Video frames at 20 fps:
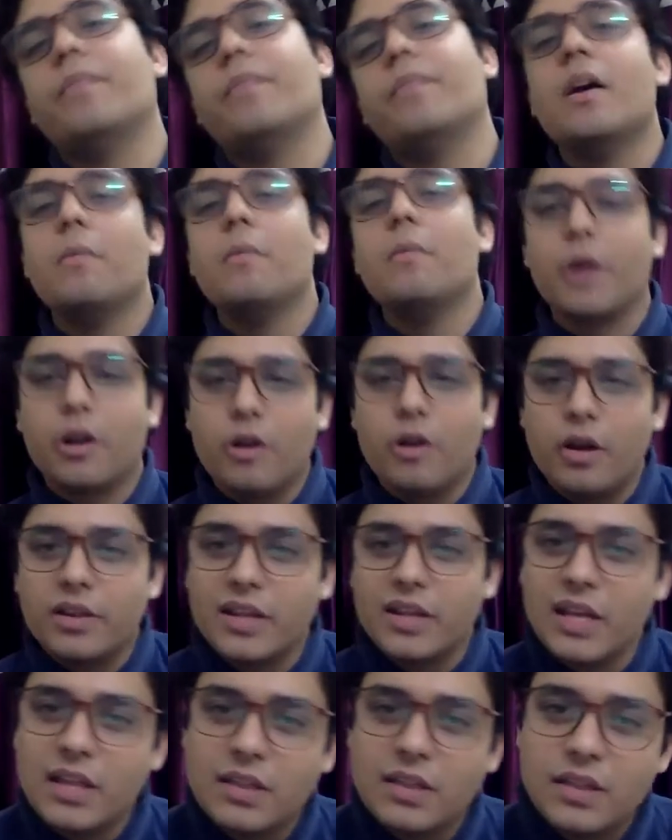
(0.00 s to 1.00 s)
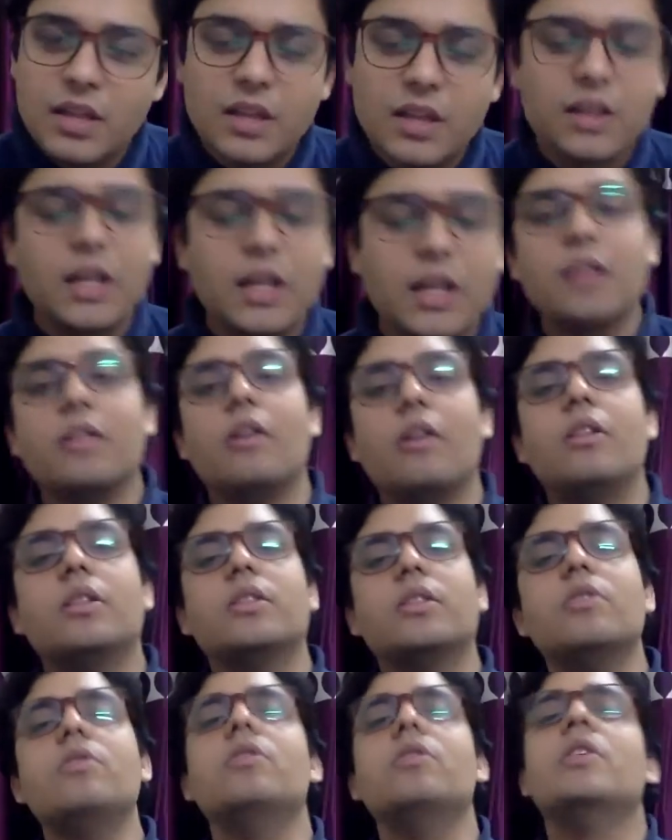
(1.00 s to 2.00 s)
because in this case also